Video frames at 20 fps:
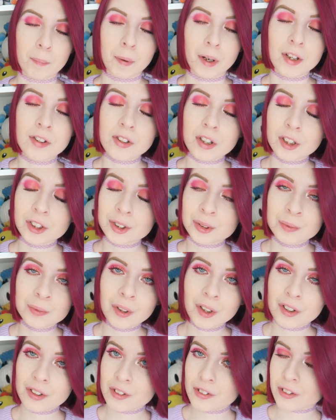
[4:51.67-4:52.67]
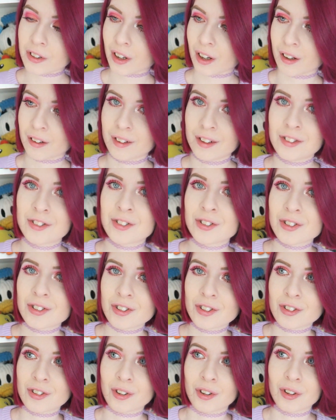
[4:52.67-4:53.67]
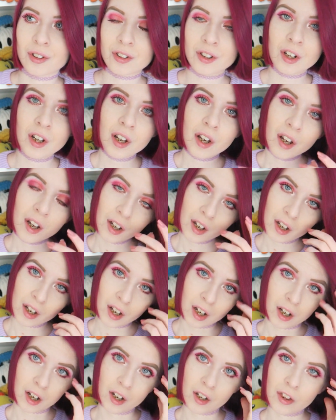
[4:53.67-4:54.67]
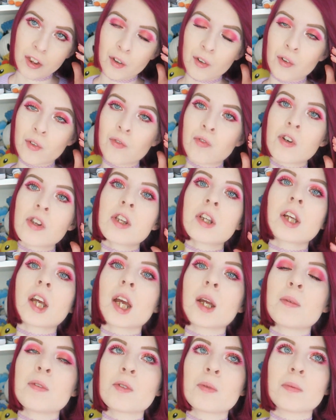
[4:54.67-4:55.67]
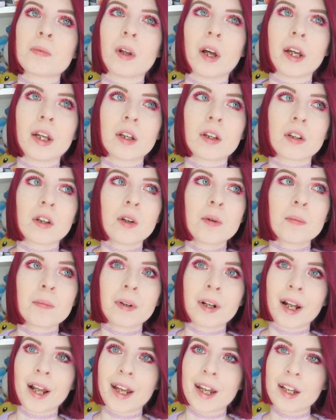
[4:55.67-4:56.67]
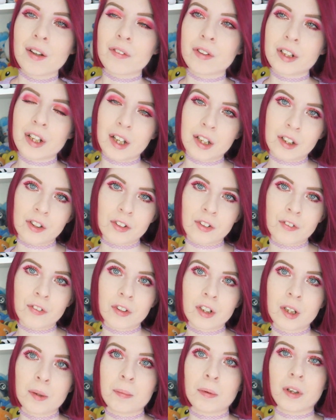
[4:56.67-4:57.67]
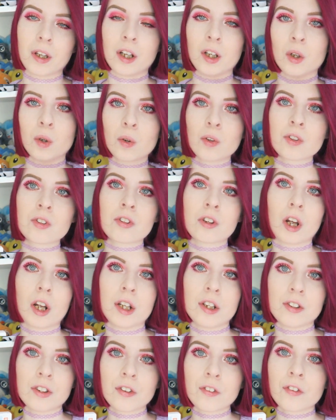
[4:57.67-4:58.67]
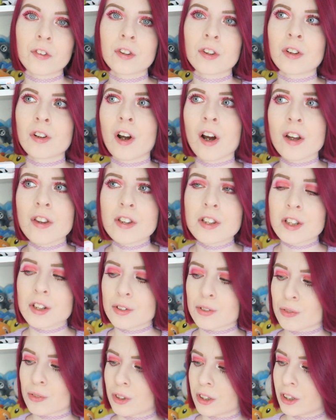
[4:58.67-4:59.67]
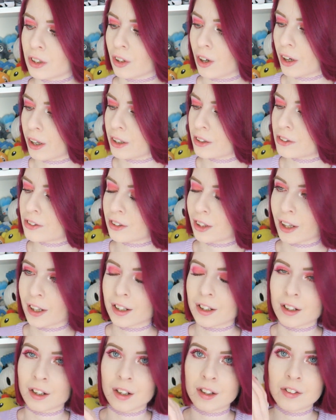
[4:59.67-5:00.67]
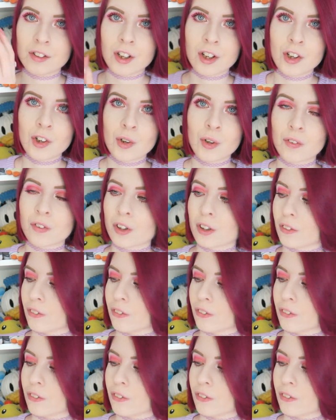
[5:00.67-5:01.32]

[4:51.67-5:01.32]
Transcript: PlayStation ones, and it's just as good. The rhythm games, like, they don't play really any differently, but they look slightly different, and I think that's really nice. Like, Nintendo have